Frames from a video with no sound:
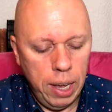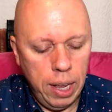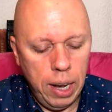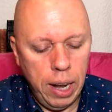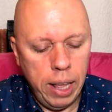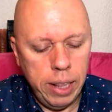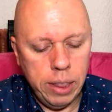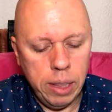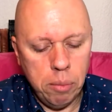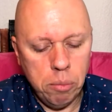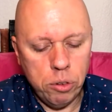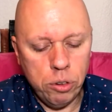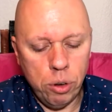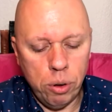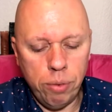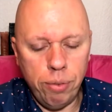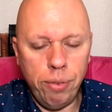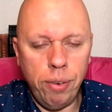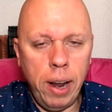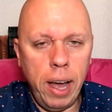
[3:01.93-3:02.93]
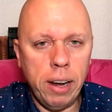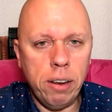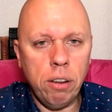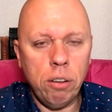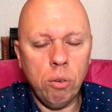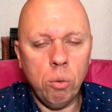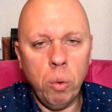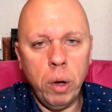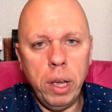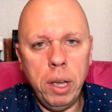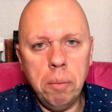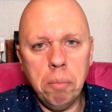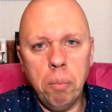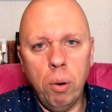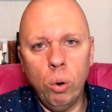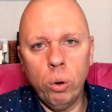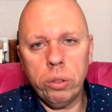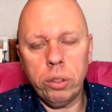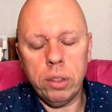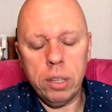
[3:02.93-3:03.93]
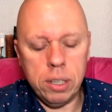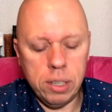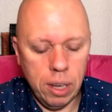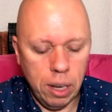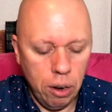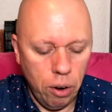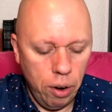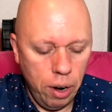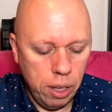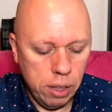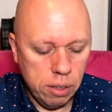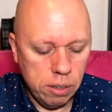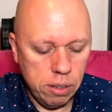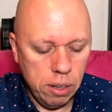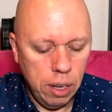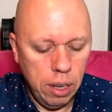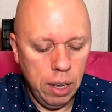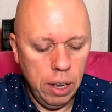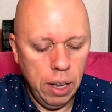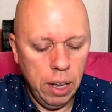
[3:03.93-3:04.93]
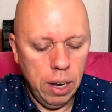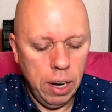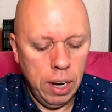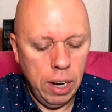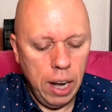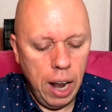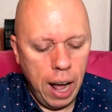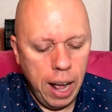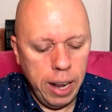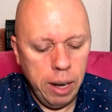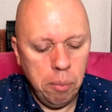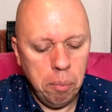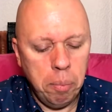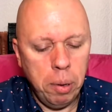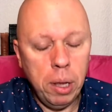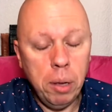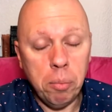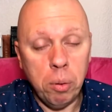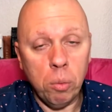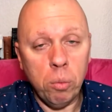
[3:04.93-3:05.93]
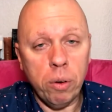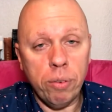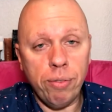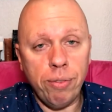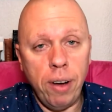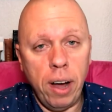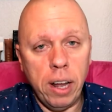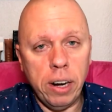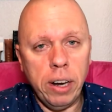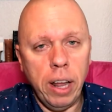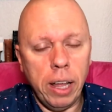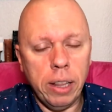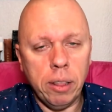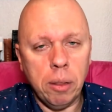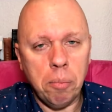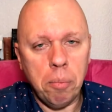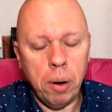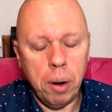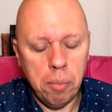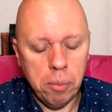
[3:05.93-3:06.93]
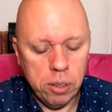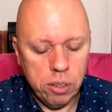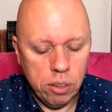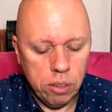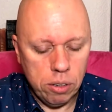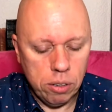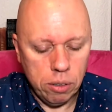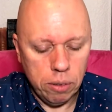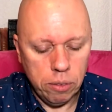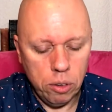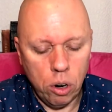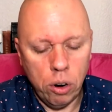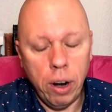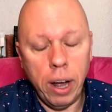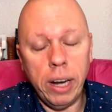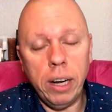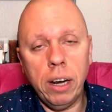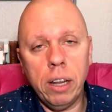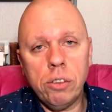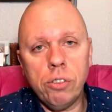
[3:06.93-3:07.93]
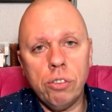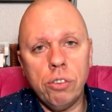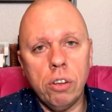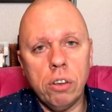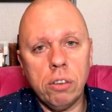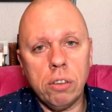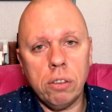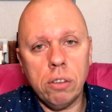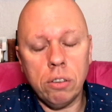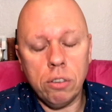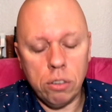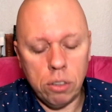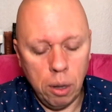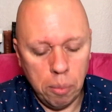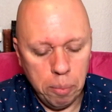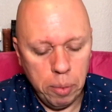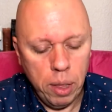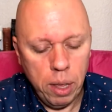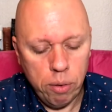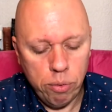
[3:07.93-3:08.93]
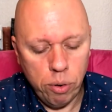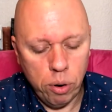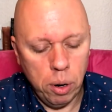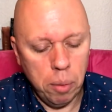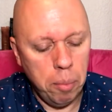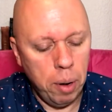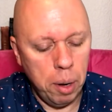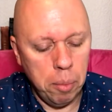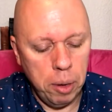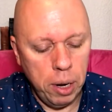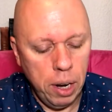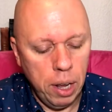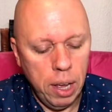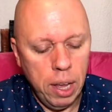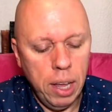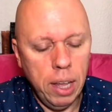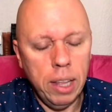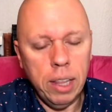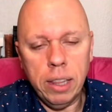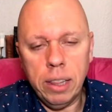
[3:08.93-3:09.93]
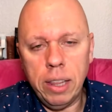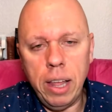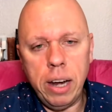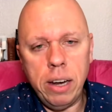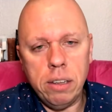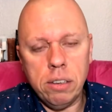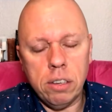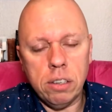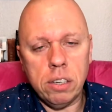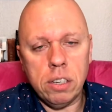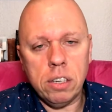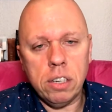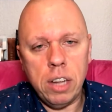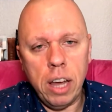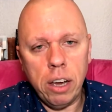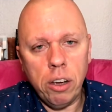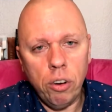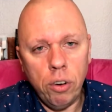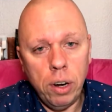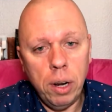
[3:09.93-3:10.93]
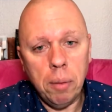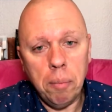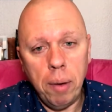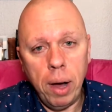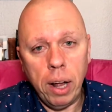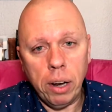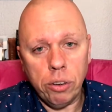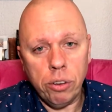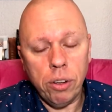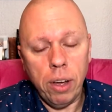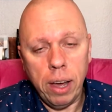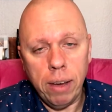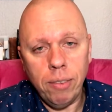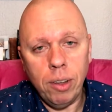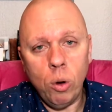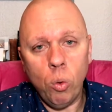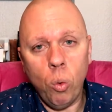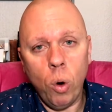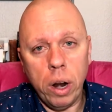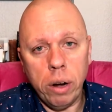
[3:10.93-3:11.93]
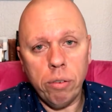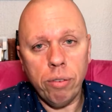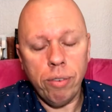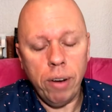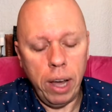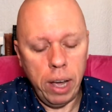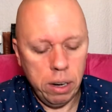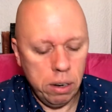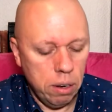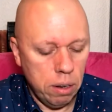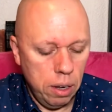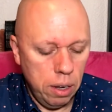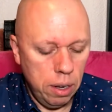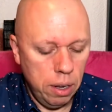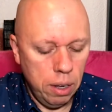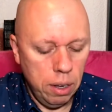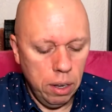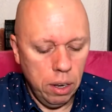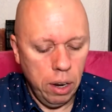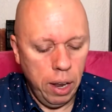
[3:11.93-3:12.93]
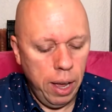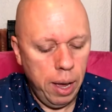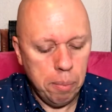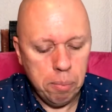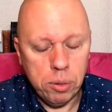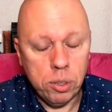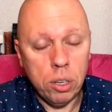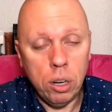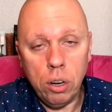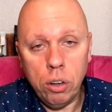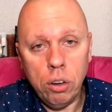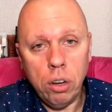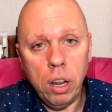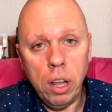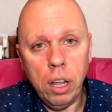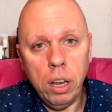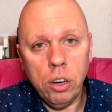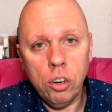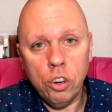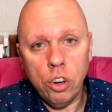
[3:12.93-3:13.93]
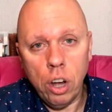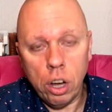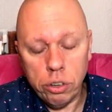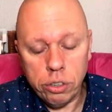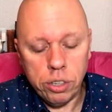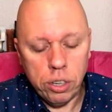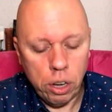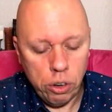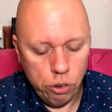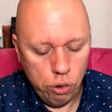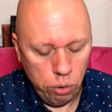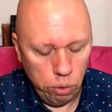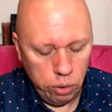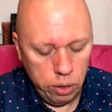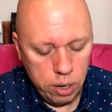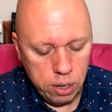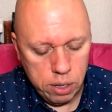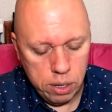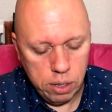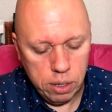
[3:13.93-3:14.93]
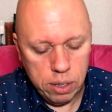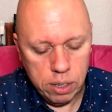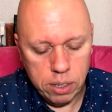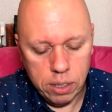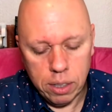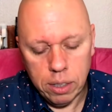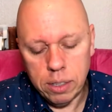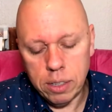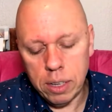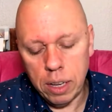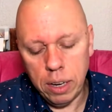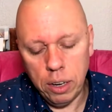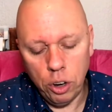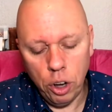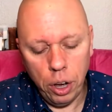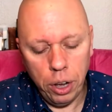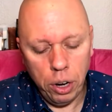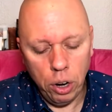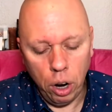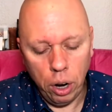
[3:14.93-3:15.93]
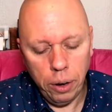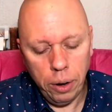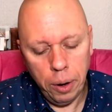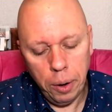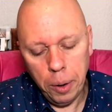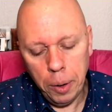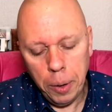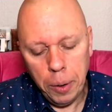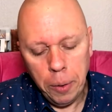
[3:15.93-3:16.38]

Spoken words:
he led them to a flat where he bought the cigarettes. Nine people were found at the premises. All right, let's just stop there for a moment. That is a staggering amount to have in one flat. Absolutely no social distancing going on.